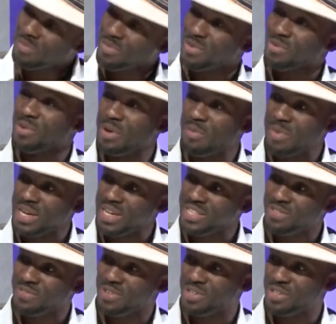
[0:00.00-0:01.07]

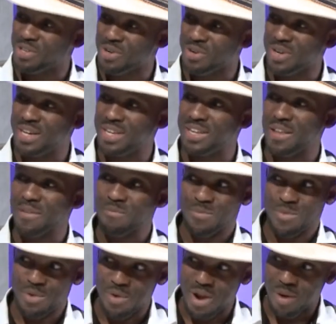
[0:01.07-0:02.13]
remix
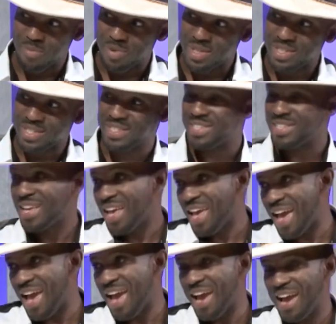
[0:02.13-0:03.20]
featuring rappers
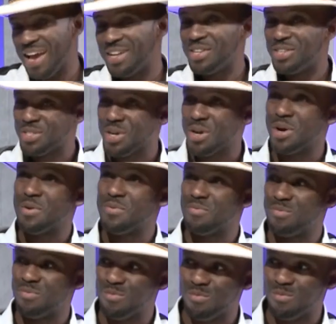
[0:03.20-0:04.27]
and
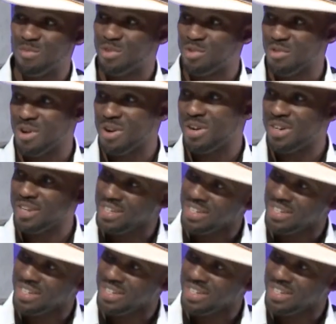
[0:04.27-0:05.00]
some strong,